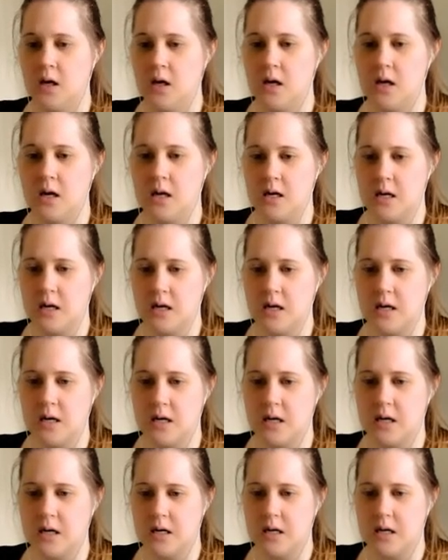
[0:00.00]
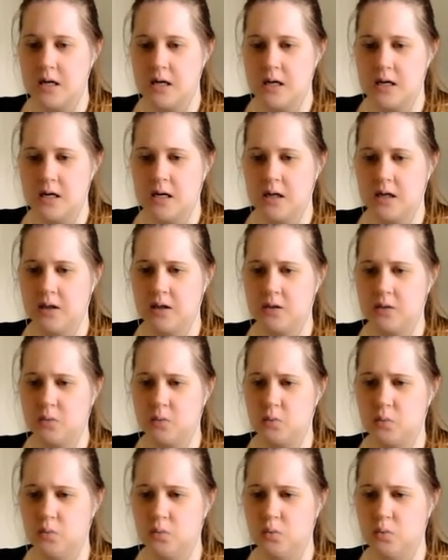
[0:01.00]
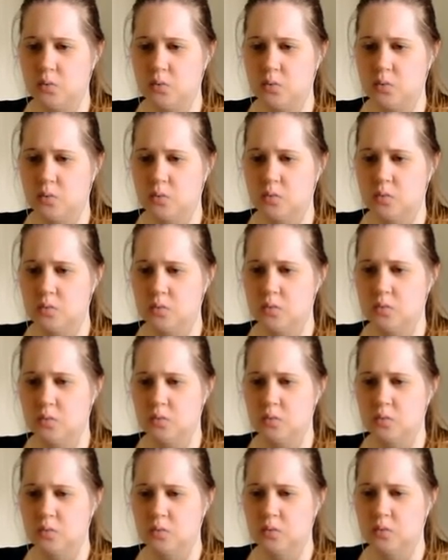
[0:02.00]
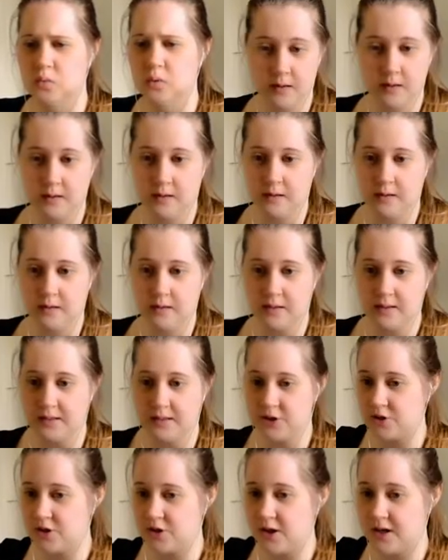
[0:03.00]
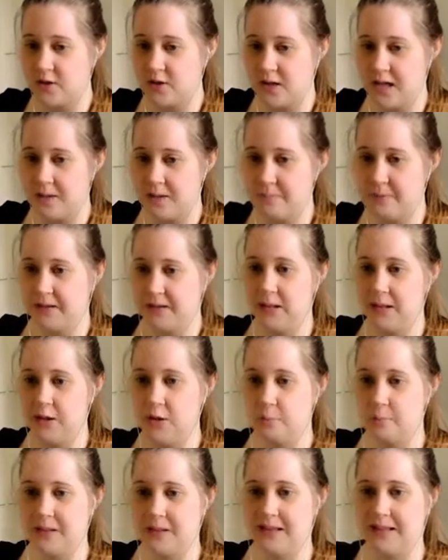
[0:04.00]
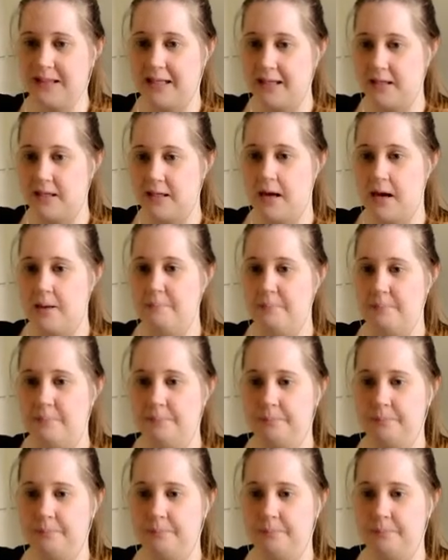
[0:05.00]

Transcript: Uh, ooh. let's try to keep it a little bit like um,